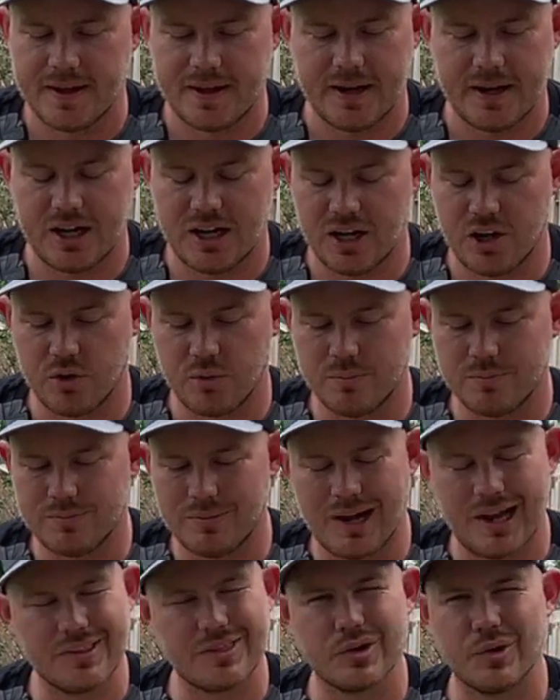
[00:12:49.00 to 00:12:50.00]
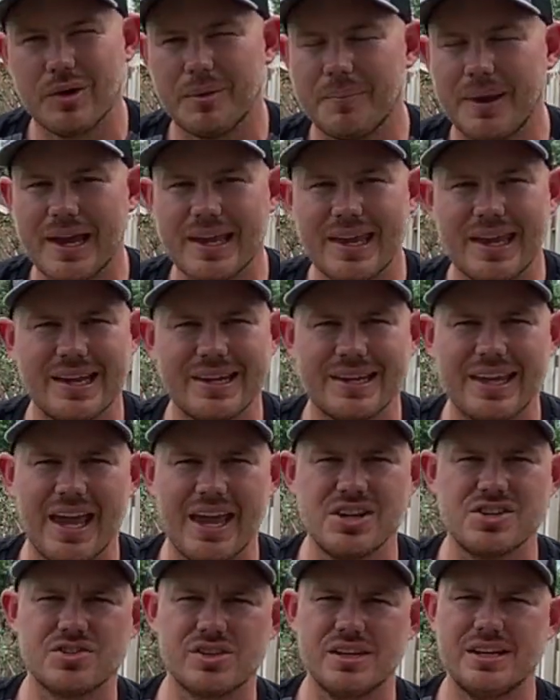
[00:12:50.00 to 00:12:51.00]
I throw it a backhand
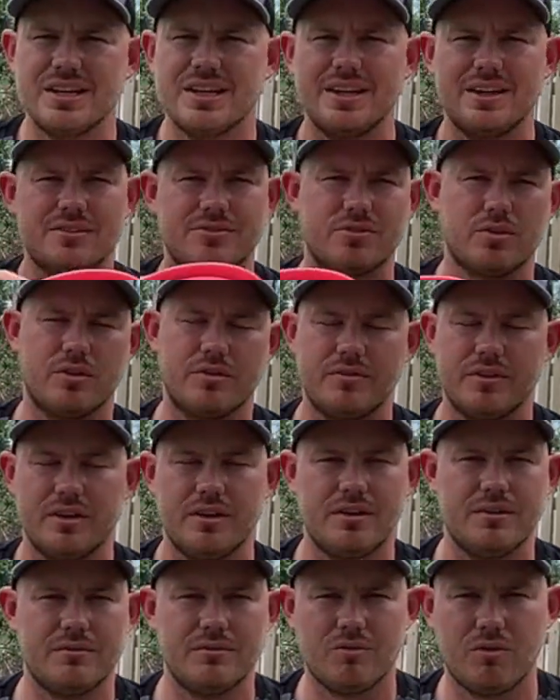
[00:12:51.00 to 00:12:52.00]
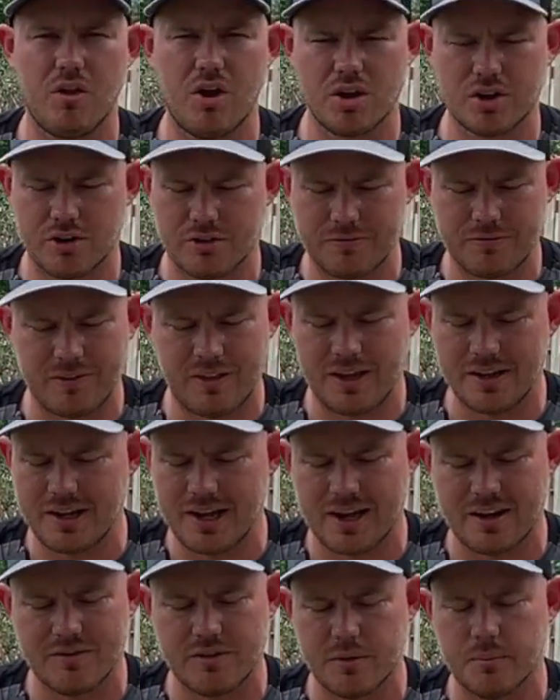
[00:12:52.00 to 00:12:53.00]
occasionally to get sort of a longer flight
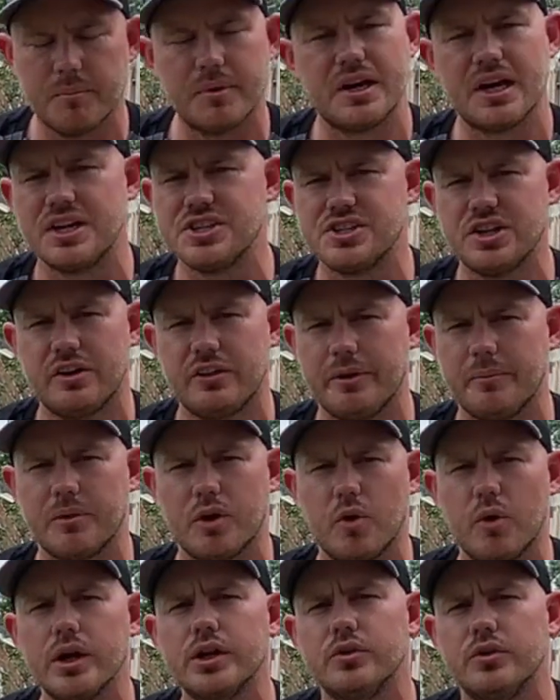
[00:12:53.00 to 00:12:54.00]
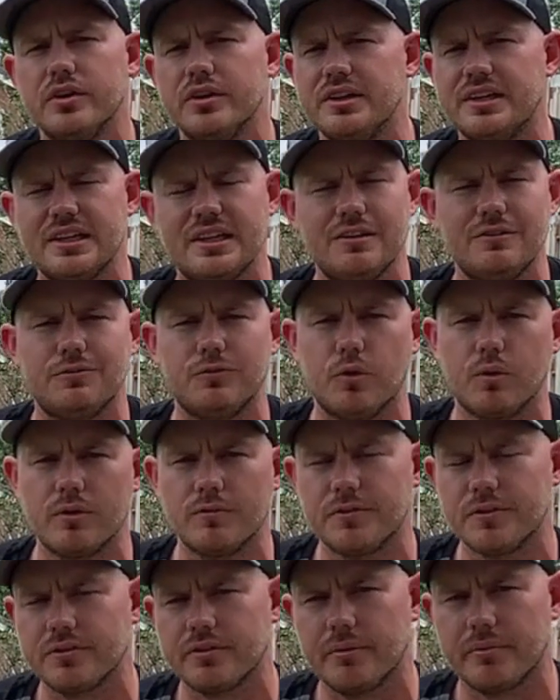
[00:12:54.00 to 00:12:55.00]
out of it, but I generally am going to a
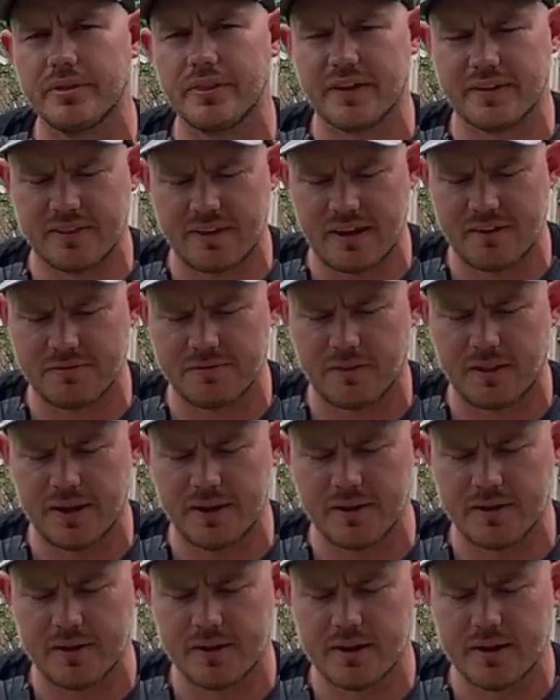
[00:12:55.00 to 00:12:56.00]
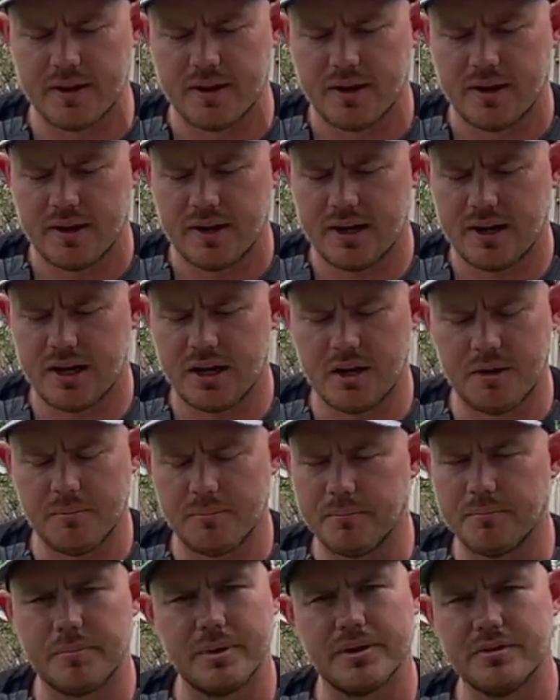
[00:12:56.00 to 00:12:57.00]
D4 for something like that flight.
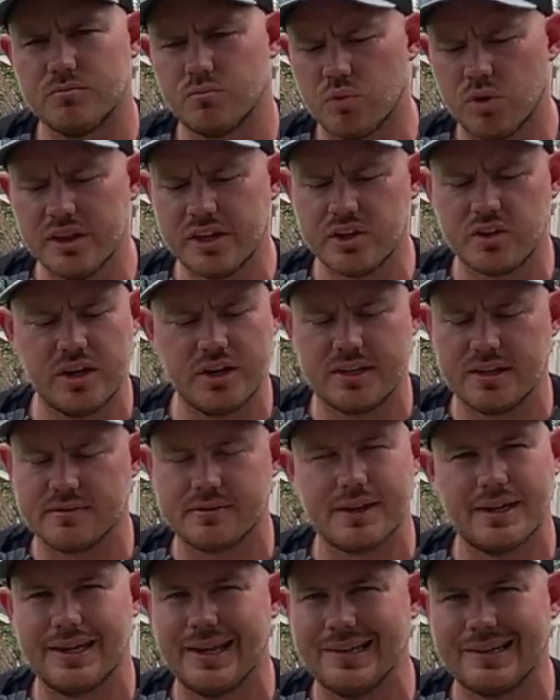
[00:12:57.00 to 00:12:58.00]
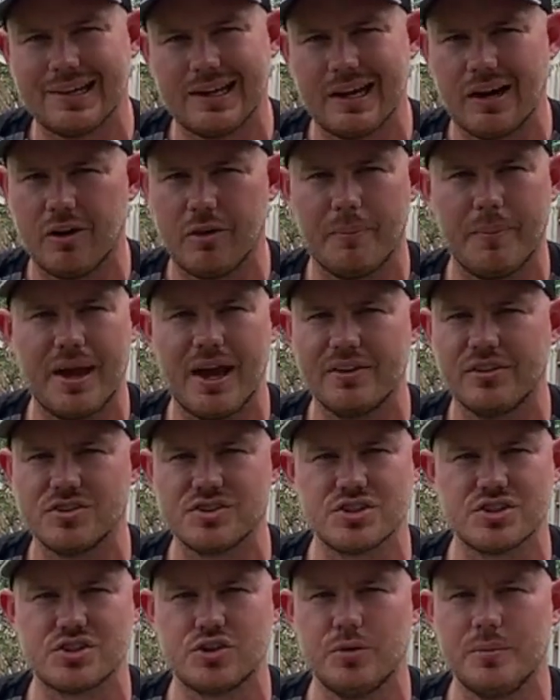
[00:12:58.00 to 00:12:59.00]
But really great disc. I can't take it out of the bag.
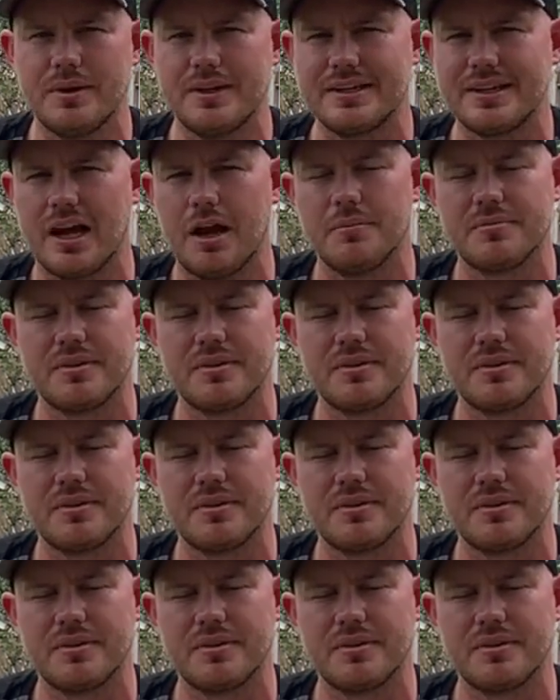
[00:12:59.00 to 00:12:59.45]
There's just too many times